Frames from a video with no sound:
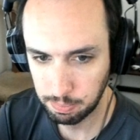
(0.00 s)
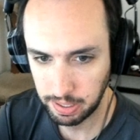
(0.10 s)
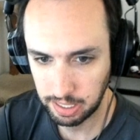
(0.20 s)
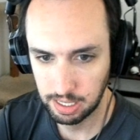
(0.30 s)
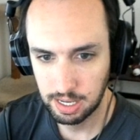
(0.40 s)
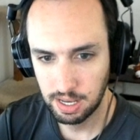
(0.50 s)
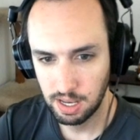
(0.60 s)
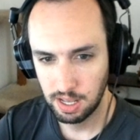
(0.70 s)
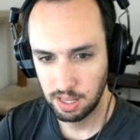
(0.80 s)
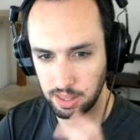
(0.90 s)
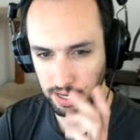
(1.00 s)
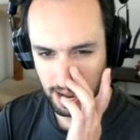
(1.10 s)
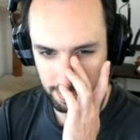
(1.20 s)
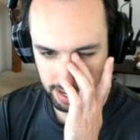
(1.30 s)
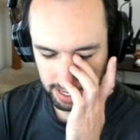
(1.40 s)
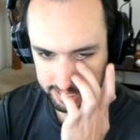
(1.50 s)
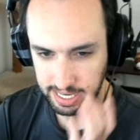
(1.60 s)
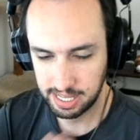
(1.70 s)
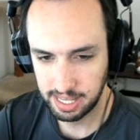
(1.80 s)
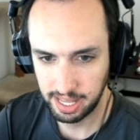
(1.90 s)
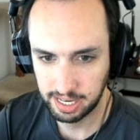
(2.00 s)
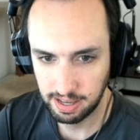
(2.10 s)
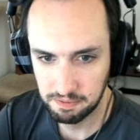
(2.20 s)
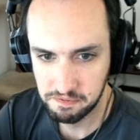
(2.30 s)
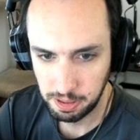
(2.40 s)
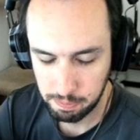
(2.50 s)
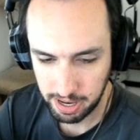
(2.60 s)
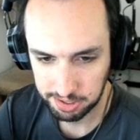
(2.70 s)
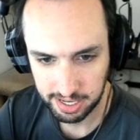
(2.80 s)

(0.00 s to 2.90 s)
But the, I, I'll say that like it felt better than